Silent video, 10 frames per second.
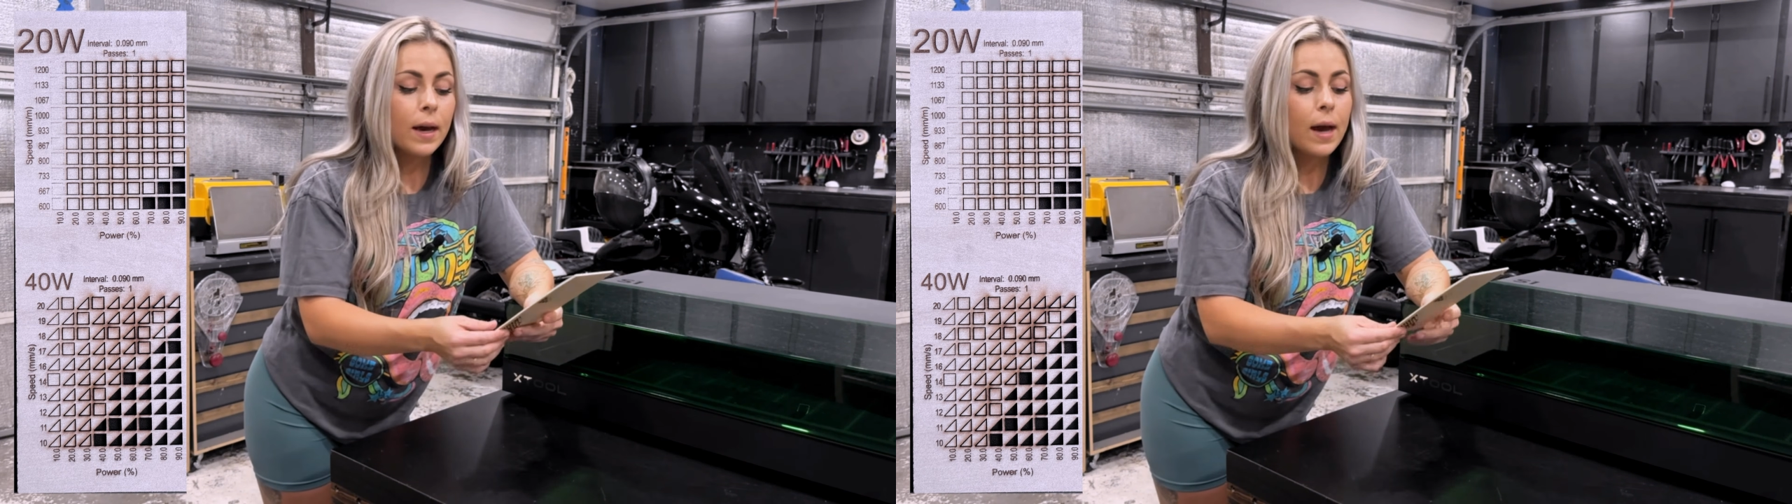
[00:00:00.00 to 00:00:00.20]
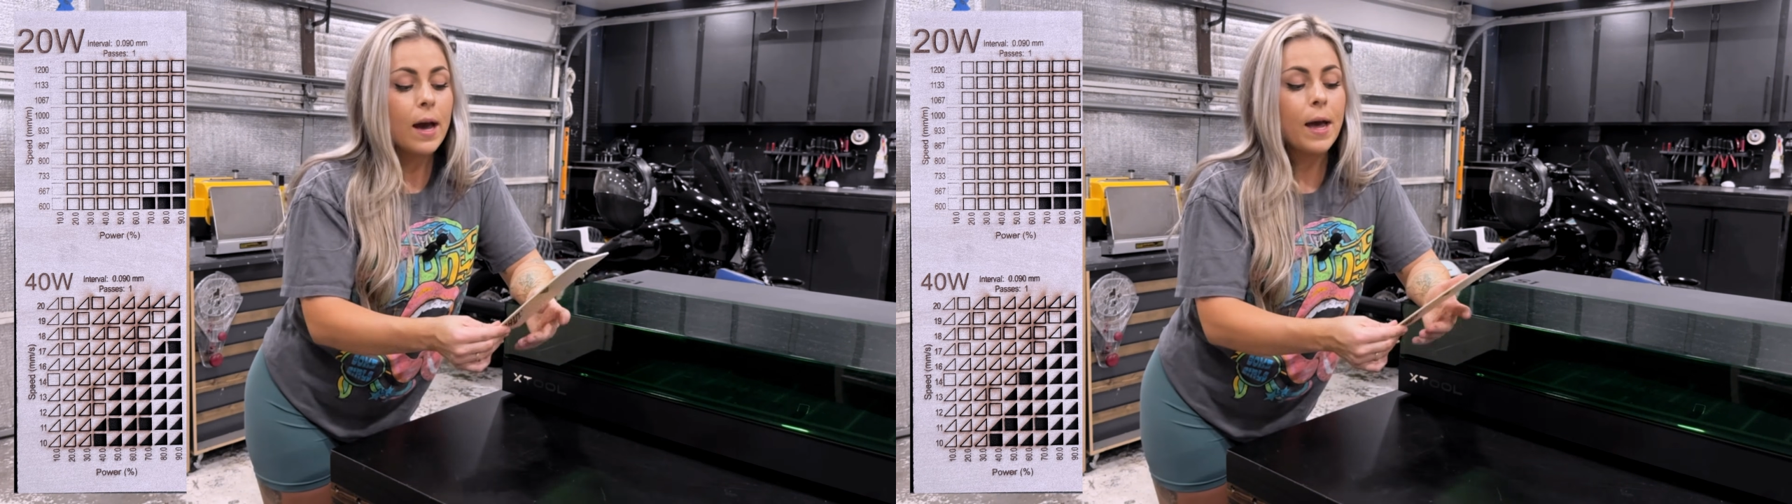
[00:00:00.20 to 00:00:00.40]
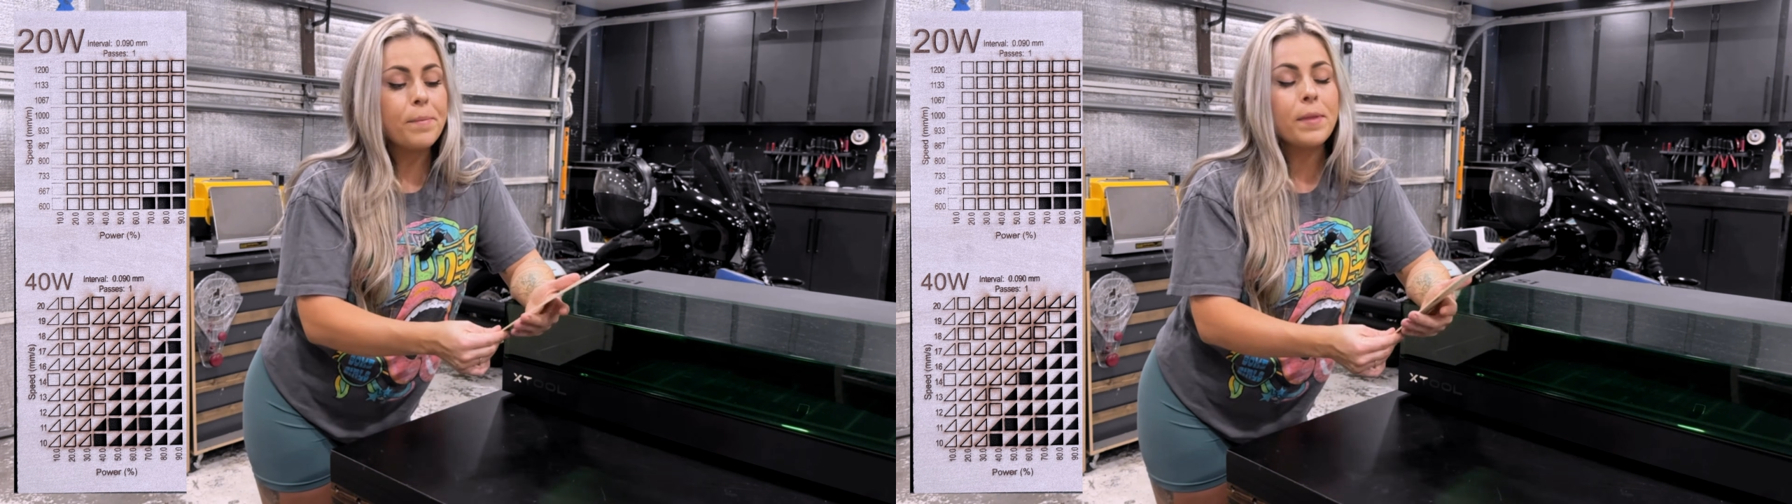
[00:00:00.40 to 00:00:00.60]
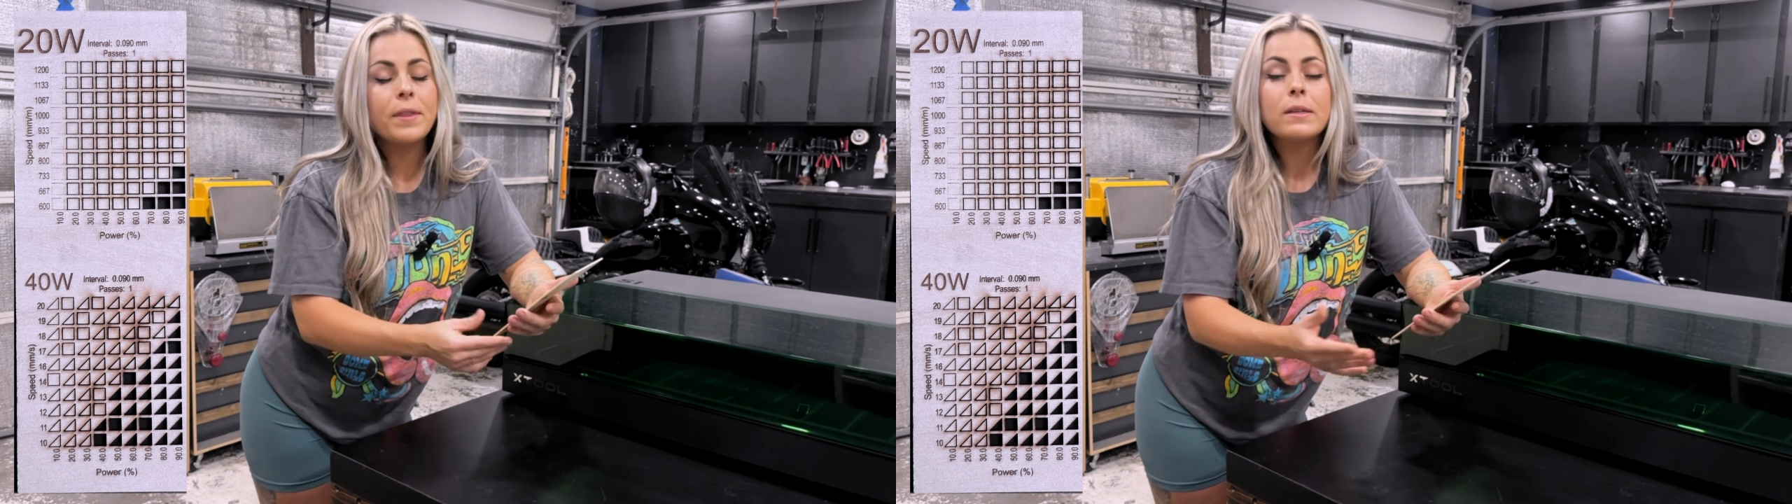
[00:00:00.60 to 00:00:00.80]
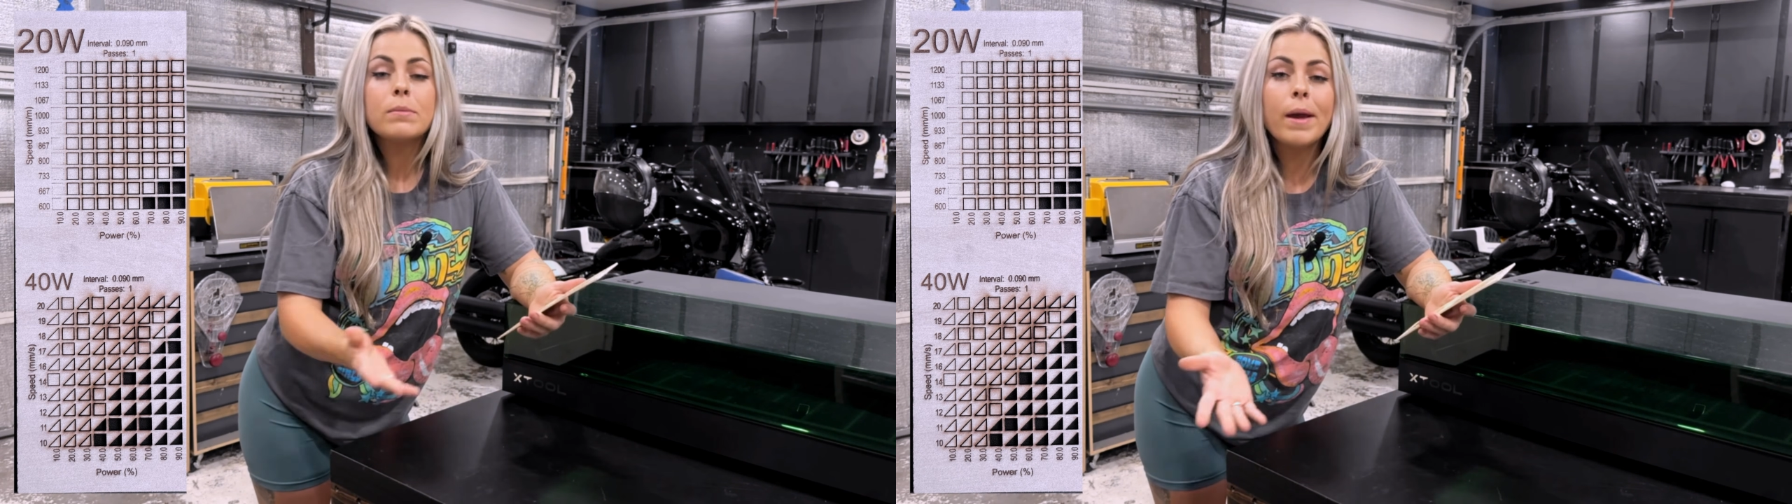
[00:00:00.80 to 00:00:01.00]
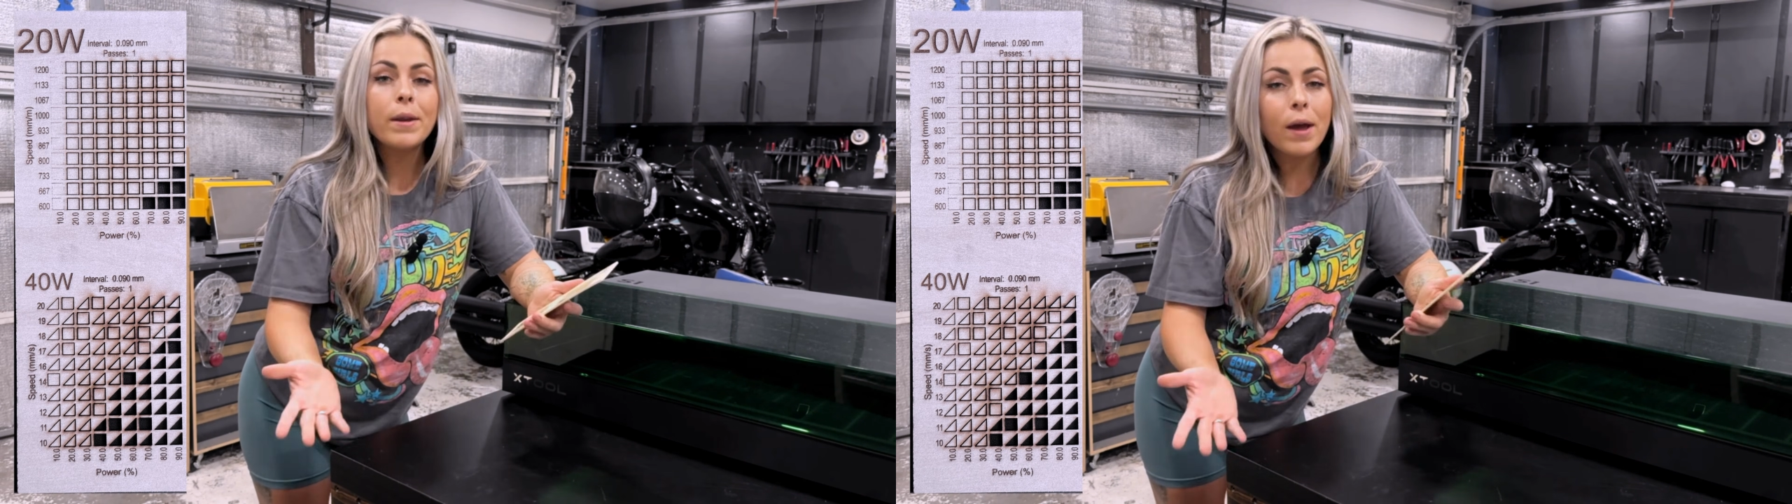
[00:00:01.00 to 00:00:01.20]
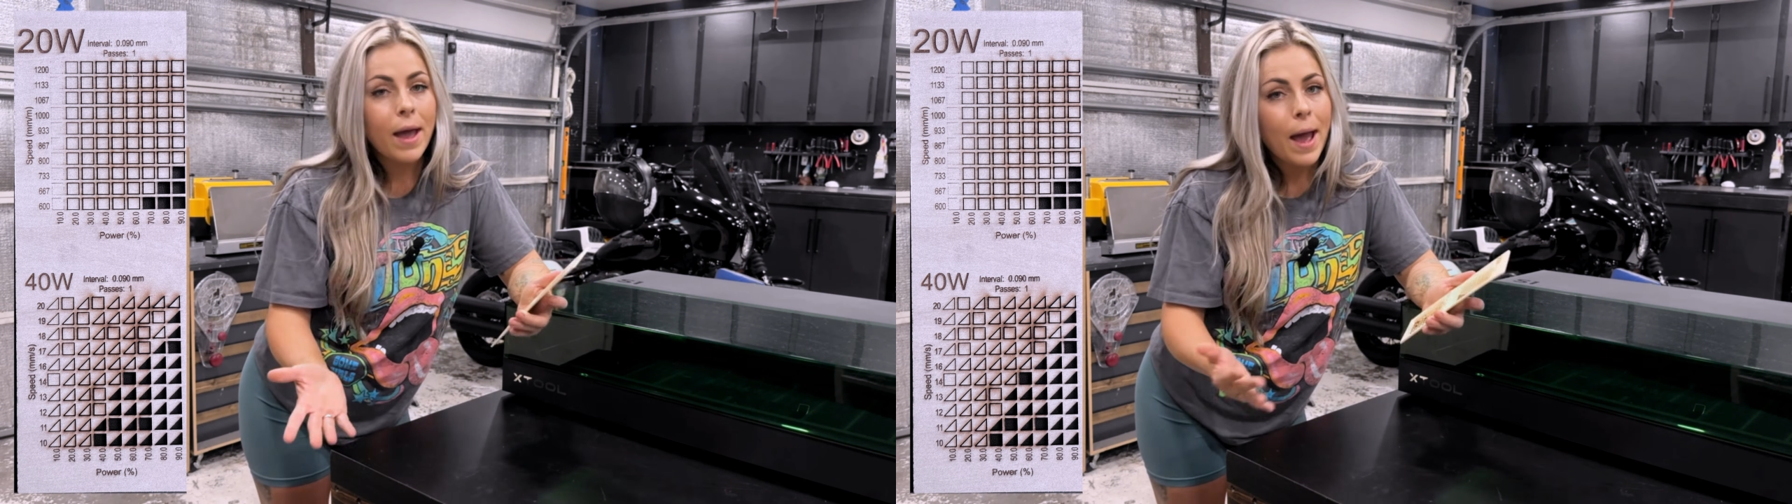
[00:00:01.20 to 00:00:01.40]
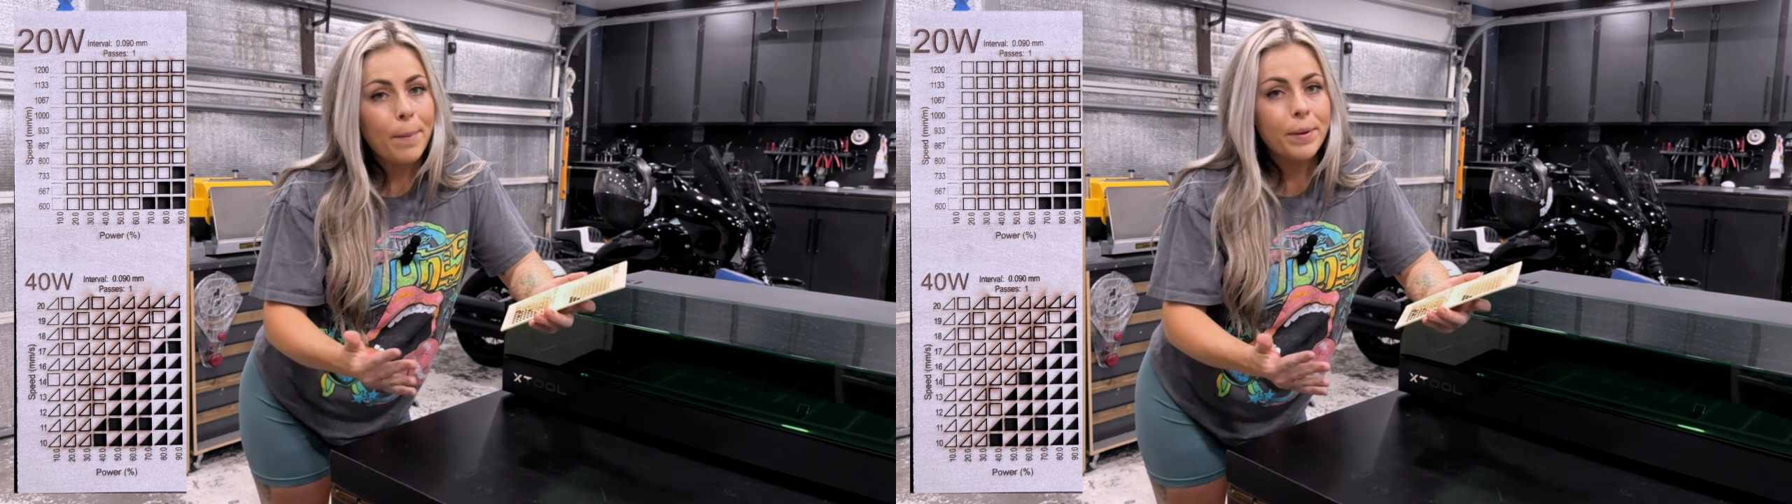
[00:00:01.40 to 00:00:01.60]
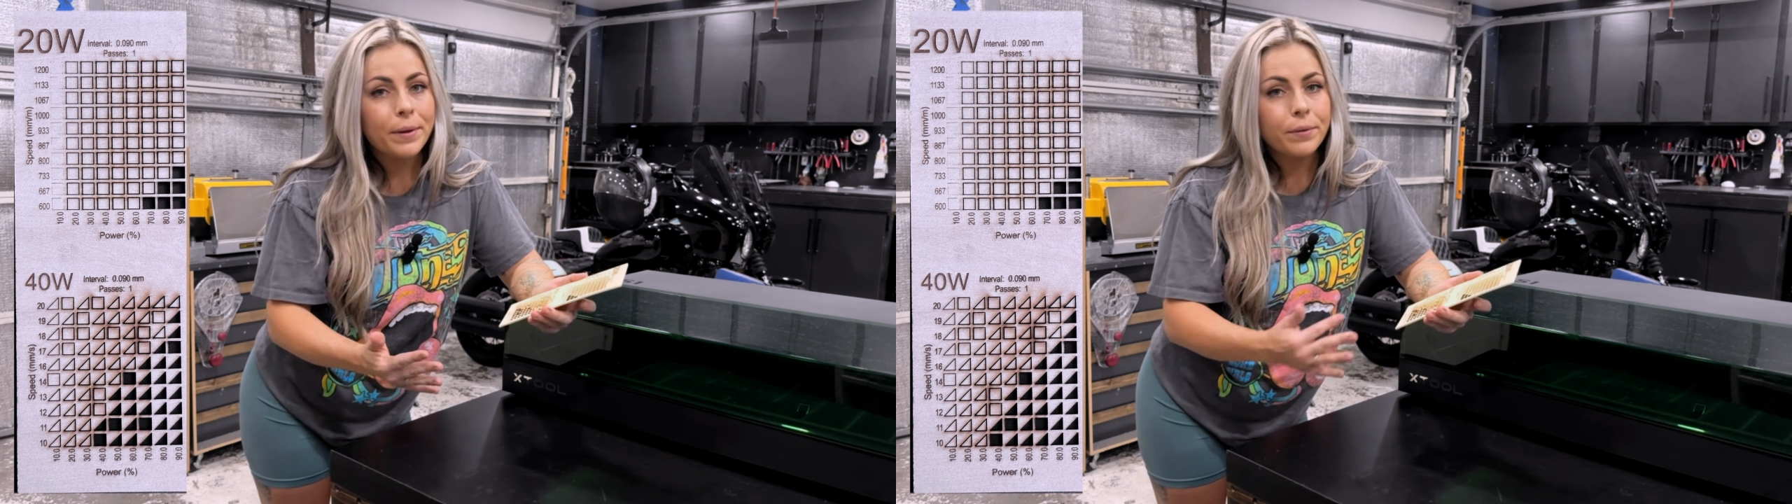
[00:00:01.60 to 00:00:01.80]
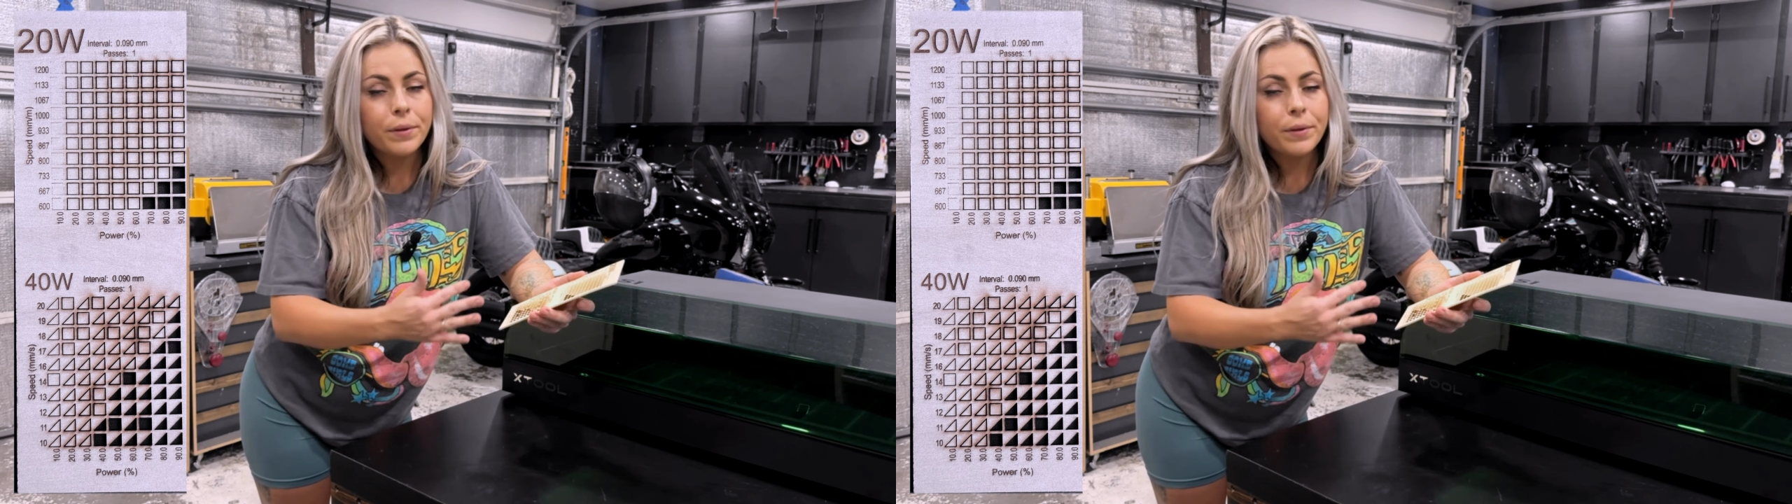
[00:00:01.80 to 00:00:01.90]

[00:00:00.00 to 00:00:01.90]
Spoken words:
This might not happen